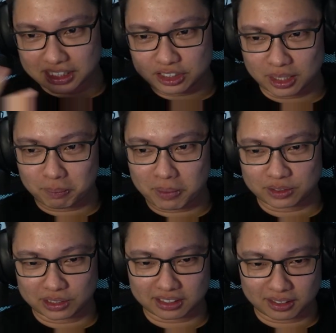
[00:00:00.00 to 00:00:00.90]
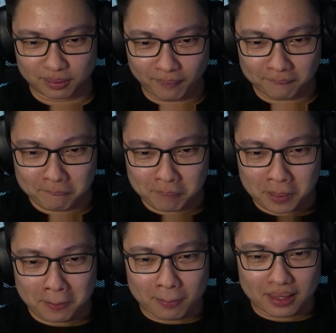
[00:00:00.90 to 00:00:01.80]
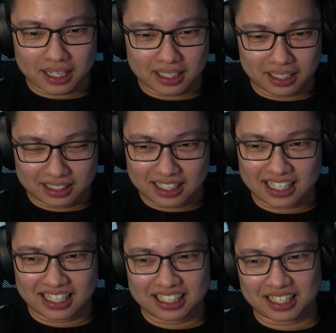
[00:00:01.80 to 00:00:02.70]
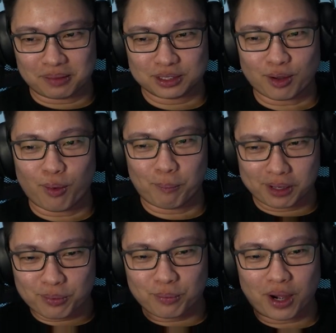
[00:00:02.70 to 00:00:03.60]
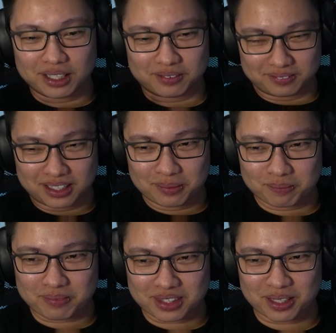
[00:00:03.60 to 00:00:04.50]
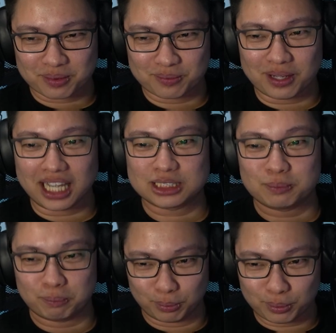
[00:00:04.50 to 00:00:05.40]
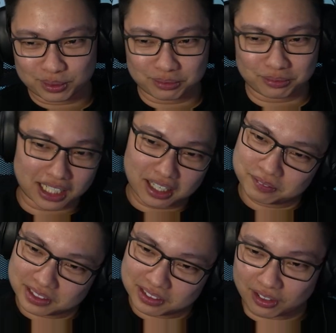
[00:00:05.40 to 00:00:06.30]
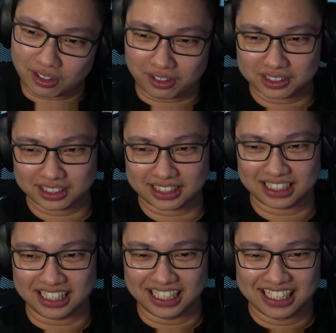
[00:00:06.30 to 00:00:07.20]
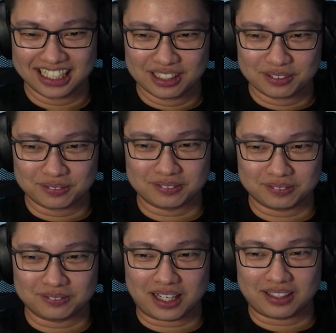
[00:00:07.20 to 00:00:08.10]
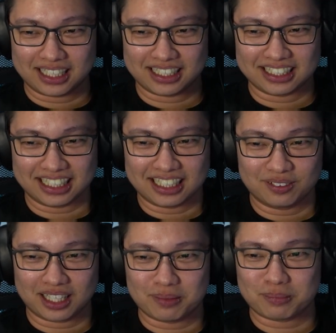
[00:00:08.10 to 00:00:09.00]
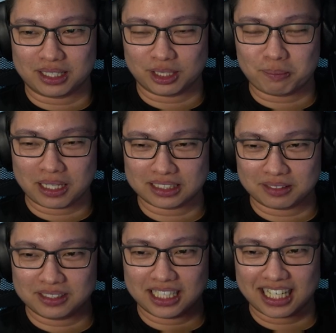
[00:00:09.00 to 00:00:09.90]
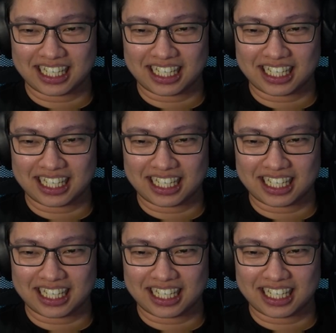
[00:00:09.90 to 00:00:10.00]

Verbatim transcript: JPEGs right now. And then I'm just hoping one of them will explode to cover the cost while I look at my JPEGs every day,